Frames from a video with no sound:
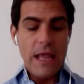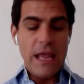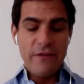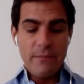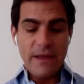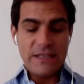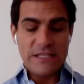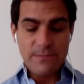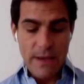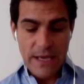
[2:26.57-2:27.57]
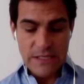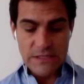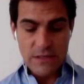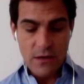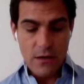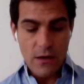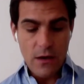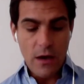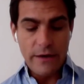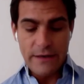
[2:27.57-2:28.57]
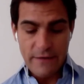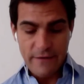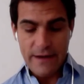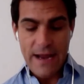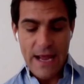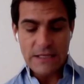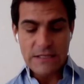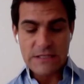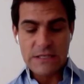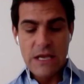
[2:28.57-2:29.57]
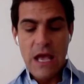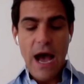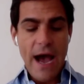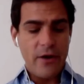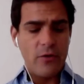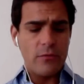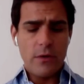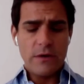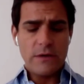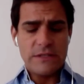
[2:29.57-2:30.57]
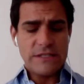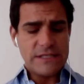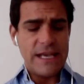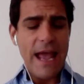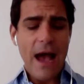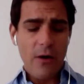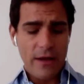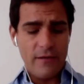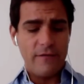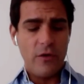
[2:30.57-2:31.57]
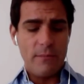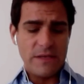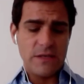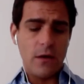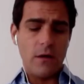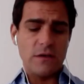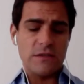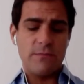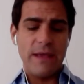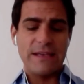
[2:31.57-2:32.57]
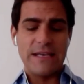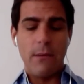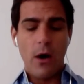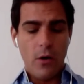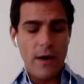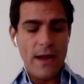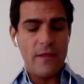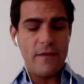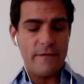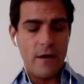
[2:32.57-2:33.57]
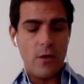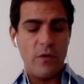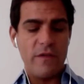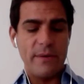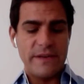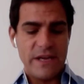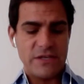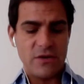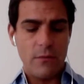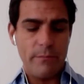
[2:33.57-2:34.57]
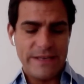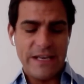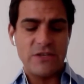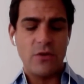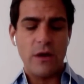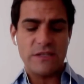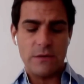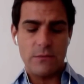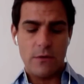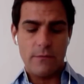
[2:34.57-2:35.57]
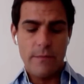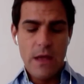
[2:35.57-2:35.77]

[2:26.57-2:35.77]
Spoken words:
even being spaced on different dates, I don't see how I can avoid missed calls because I'm already on the phone with a potential customer.